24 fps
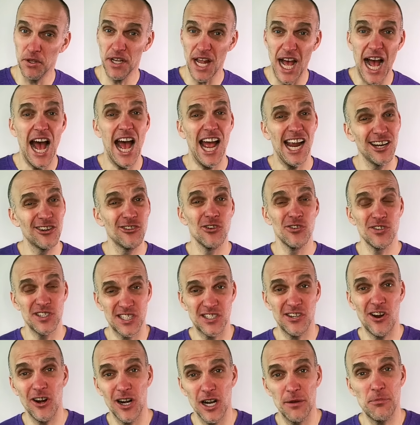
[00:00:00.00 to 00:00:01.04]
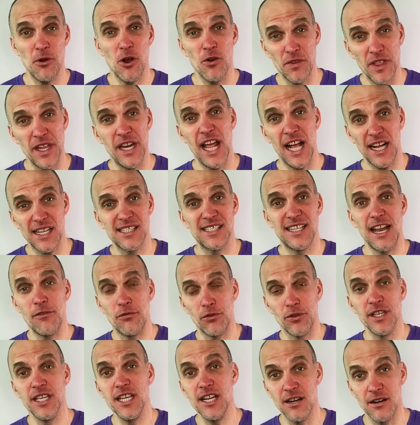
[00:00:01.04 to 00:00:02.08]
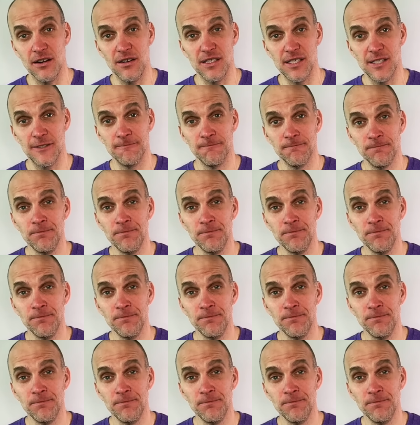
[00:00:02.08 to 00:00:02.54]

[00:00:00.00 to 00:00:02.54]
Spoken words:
a high growth startup over the next several years.